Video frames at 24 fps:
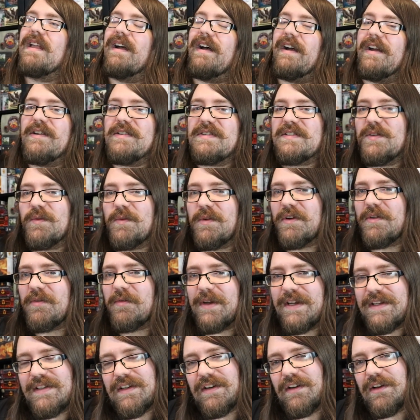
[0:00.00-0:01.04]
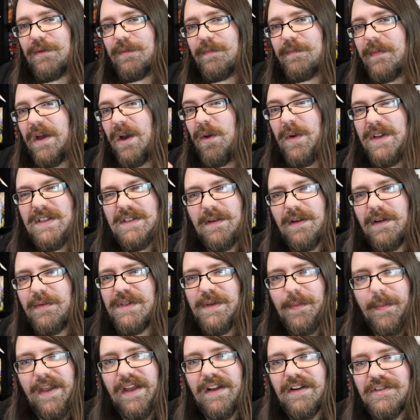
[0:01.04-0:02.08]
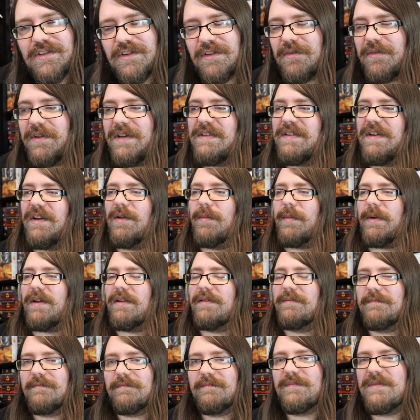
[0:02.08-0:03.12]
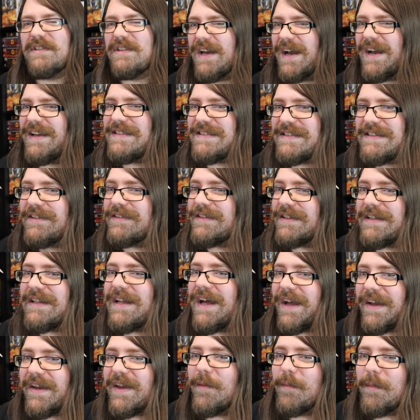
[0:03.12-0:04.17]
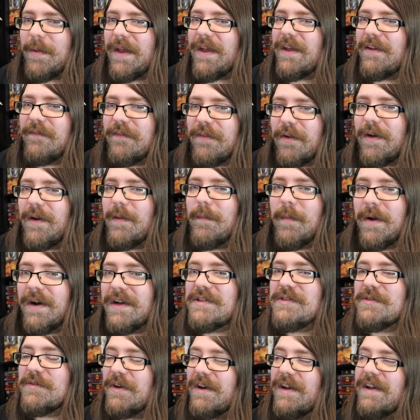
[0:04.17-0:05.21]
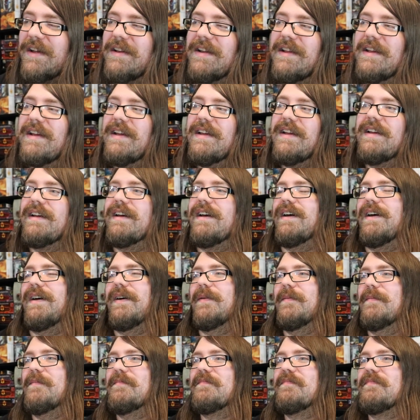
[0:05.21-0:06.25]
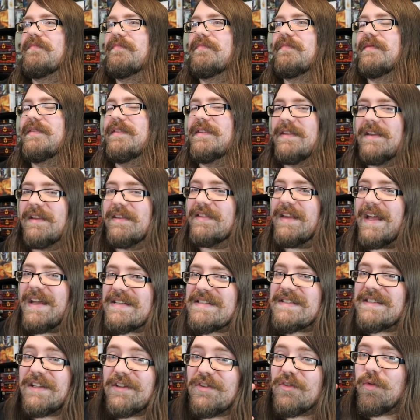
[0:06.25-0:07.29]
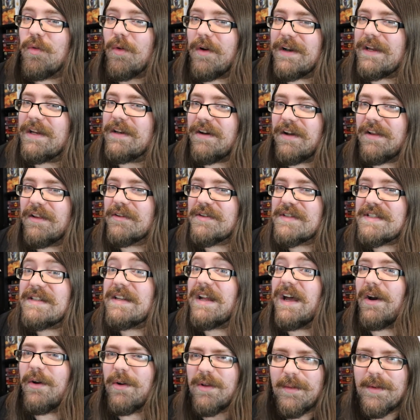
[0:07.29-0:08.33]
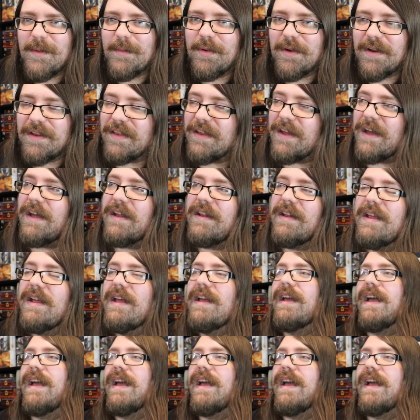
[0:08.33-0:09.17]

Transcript: I used to work retail. I was a, I was a manager in retail, but I still did not get paid very much, right? Um, less than $20 an hour, let me put it that.